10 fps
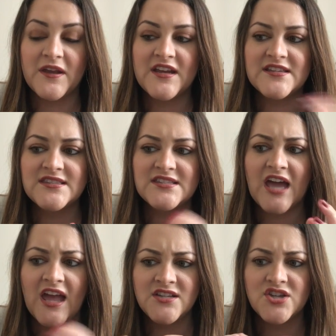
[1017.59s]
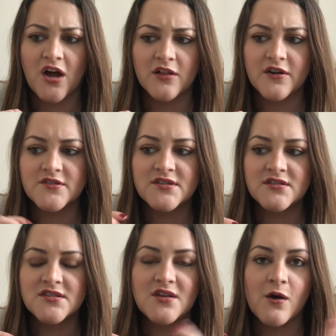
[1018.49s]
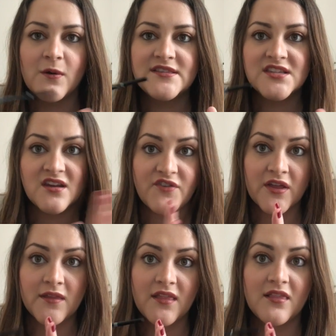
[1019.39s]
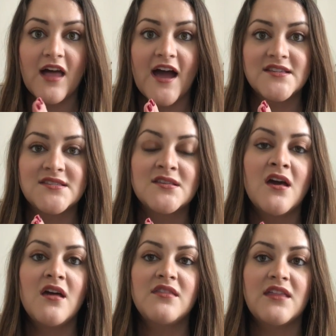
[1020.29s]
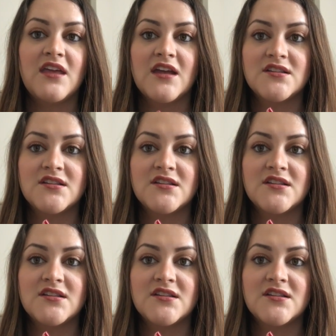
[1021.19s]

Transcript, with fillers: It is ten dollars, so it's significantly less than the